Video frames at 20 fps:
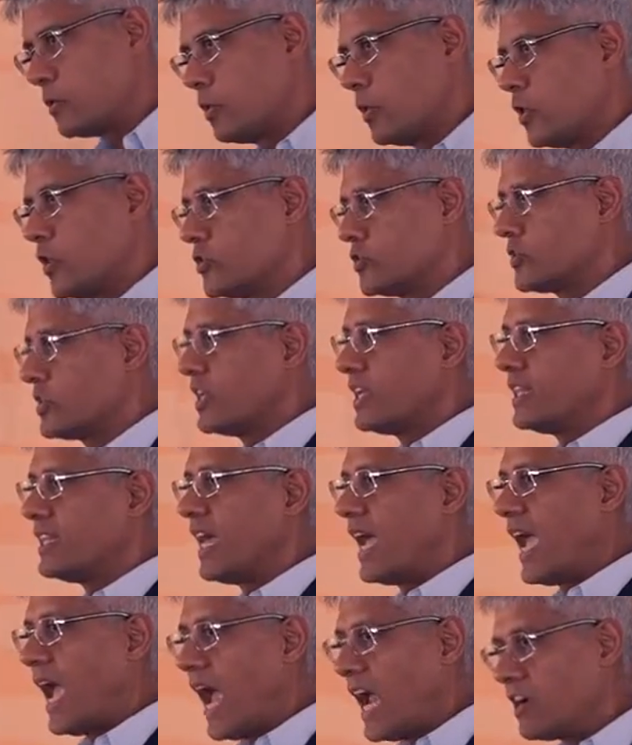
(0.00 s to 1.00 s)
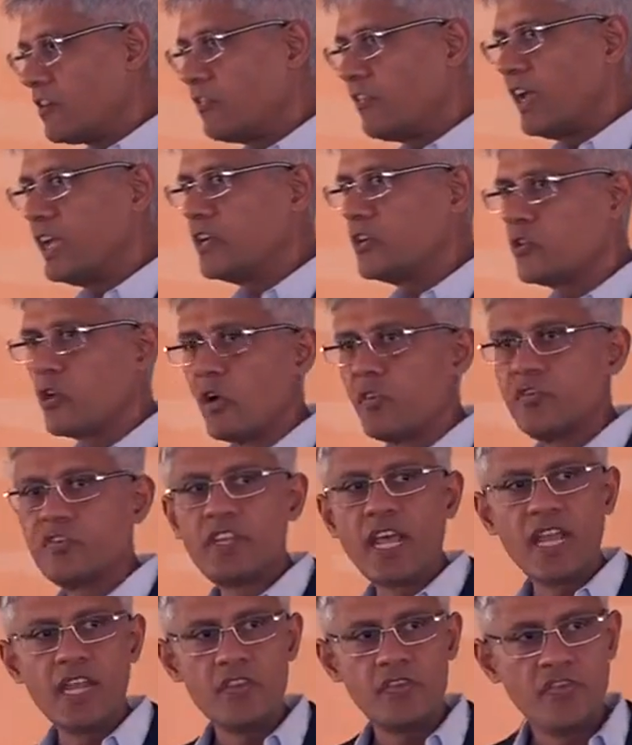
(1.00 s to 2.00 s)
was the advent of
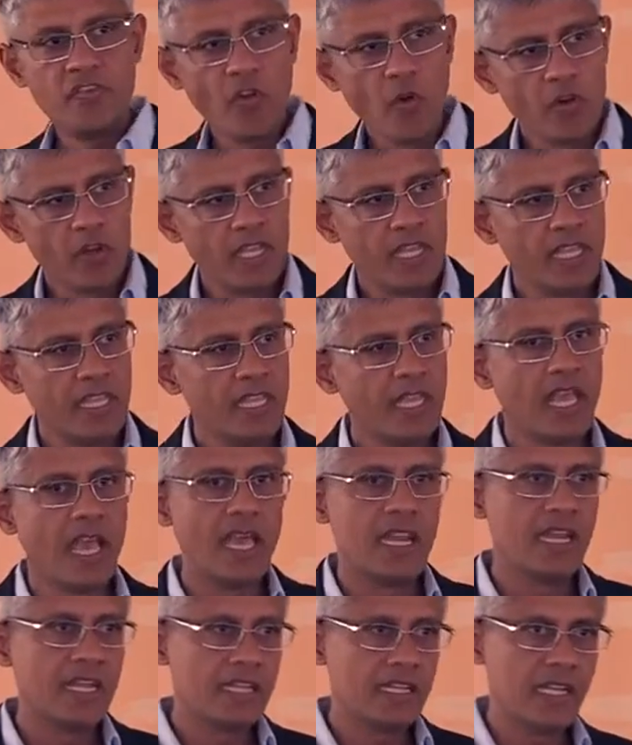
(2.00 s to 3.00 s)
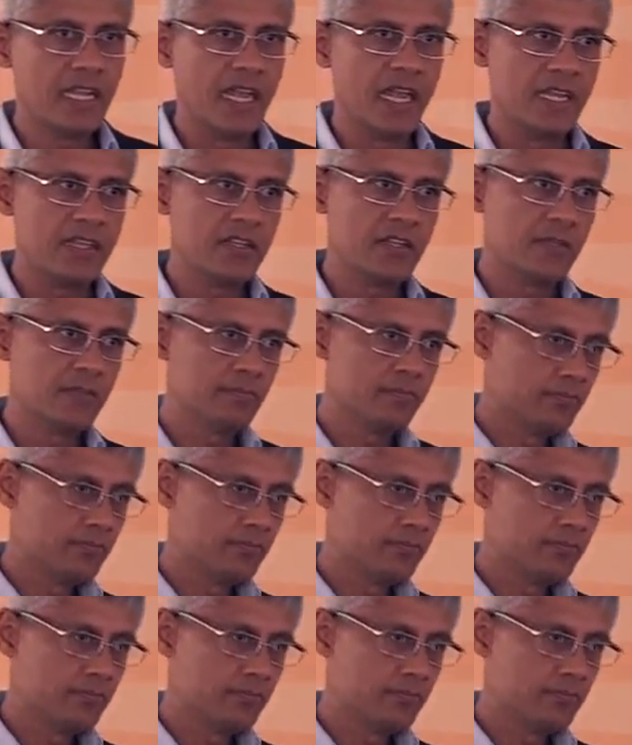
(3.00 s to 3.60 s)
telephony and internet.